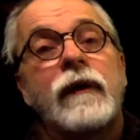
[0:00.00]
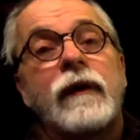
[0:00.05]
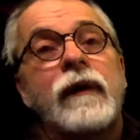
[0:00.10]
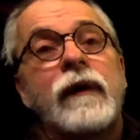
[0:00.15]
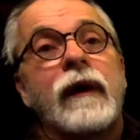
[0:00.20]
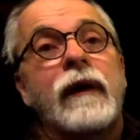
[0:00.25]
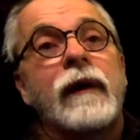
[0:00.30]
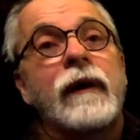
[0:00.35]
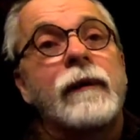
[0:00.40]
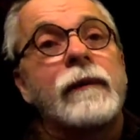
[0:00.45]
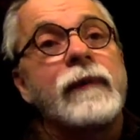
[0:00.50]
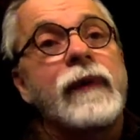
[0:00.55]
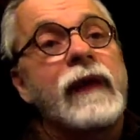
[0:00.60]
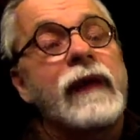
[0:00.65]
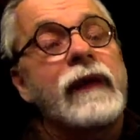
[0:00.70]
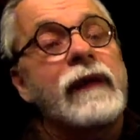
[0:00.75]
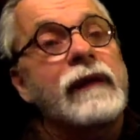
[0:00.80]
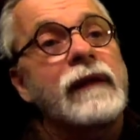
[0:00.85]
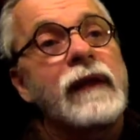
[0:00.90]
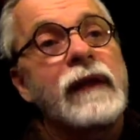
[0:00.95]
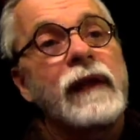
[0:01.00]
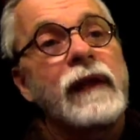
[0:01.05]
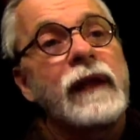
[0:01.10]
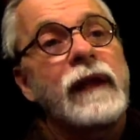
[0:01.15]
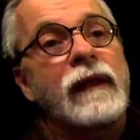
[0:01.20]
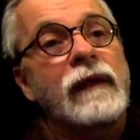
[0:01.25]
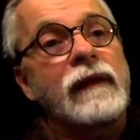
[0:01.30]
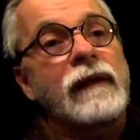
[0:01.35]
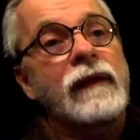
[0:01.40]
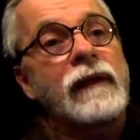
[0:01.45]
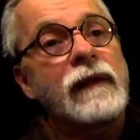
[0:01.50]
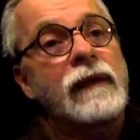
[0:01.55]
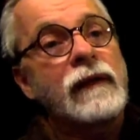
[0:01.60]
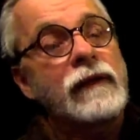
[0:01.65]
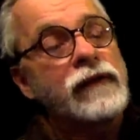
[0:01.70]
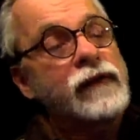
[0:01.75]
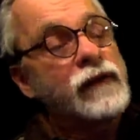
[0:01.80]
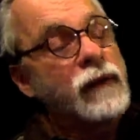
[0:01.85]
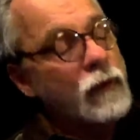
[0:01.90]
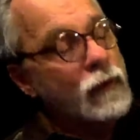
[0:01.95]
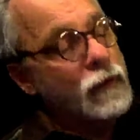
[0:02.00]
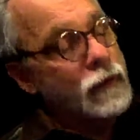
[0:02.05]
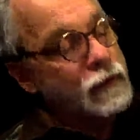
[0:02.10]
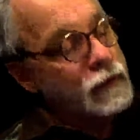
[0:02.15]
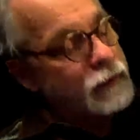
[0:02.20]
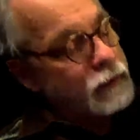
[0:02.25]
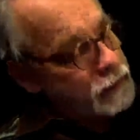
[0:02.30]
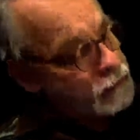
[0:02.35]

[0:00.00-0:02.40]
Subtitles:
and so this